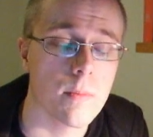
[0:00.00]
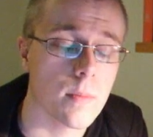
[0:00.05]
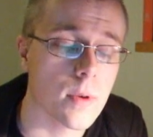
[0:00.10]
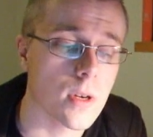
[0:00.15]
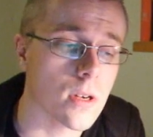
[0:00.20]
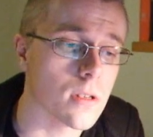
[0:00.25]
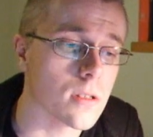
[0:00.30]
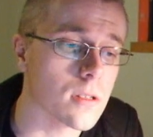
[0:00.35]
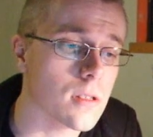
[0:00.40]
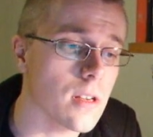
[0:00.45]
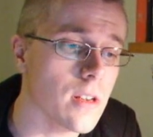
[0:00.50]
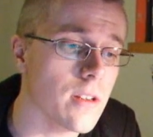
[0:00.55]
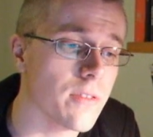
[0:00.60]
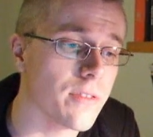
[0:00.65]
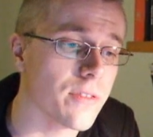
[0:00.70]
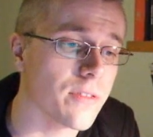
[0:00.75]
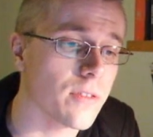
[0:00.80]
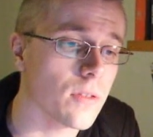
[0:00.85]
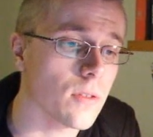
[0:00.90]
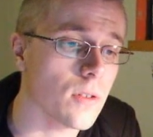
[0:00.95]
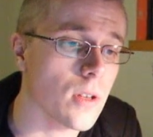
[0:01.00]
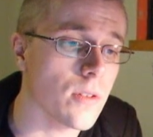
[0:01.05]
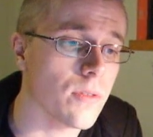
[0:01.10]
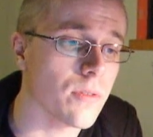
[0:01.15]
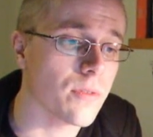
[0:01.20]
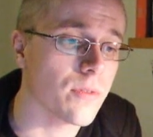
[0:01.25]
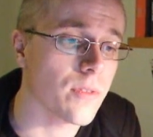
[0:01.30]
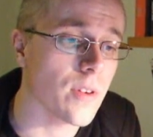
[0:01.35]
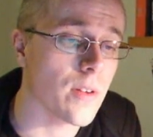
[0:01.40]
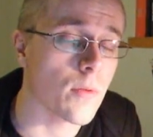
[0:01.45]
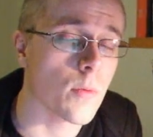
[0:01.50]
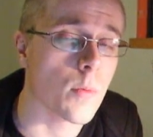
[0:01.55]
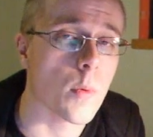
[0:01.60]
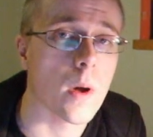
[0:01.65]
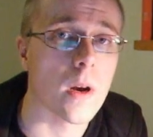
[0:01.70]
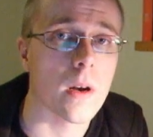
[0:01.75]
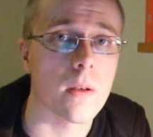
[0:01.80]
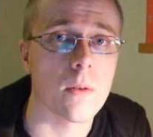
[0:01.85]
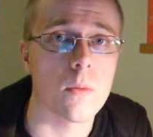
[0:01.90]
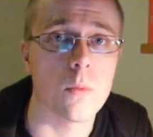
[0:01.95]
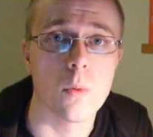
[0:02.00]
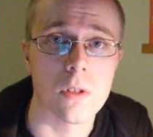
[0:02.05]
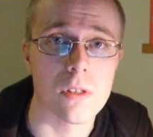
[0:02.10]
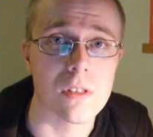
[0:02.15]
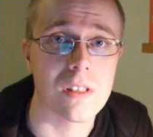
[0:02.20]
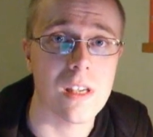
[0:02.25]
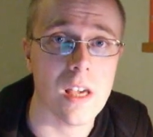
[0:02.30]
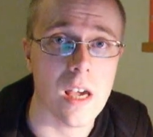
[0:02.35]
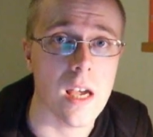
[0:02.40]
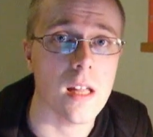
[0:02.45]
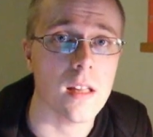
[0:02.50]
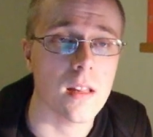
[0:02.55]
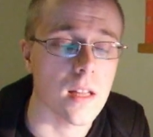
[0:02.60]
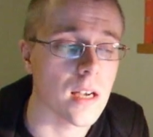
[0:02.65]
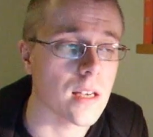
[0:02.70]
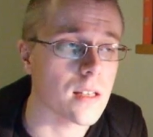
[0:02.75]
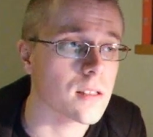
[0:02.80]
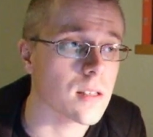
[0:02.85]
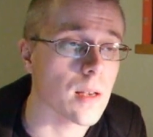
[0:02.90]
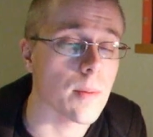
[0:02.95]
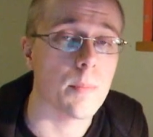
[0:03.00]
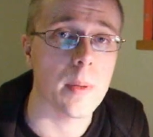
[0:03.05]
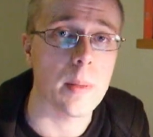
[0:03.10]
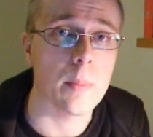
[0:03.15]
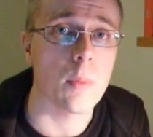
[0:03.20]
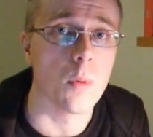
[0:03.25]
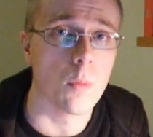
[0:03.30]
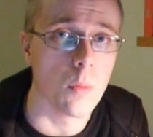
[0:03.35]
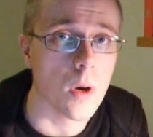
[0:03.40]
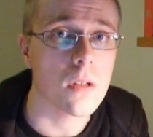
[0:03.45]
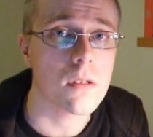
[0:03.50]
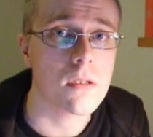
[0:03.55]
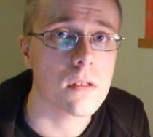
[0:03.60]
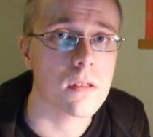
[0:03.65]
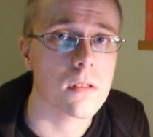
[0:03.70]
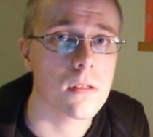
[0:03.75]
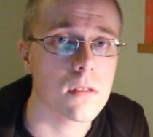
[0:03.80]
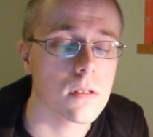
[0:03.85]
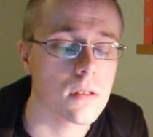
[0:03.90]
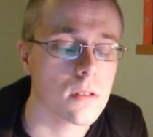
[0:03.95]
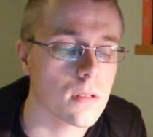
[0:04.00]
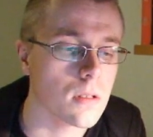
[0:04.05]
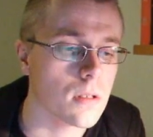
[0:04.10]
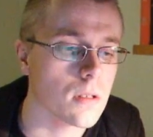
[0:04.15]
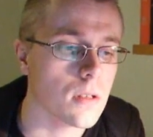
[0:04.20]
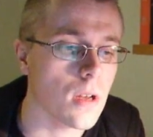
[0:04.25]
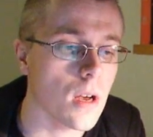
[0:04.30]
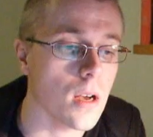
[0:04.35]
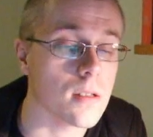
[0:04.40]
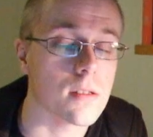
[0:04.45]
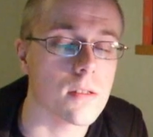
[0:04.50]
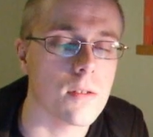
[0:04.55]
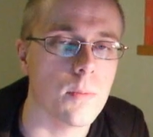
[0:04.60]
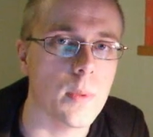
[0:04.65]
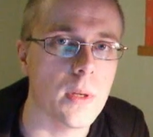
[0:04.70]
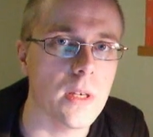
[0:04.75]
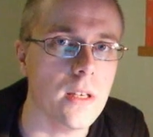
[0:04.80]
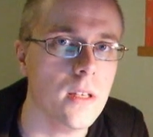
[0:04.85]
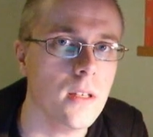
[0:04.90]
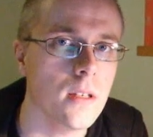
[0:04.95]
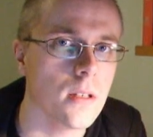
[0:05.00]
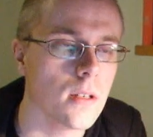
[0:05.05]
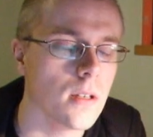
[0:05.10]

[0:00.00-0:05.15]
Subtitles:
Because if everyone was gay, like some people want us to be,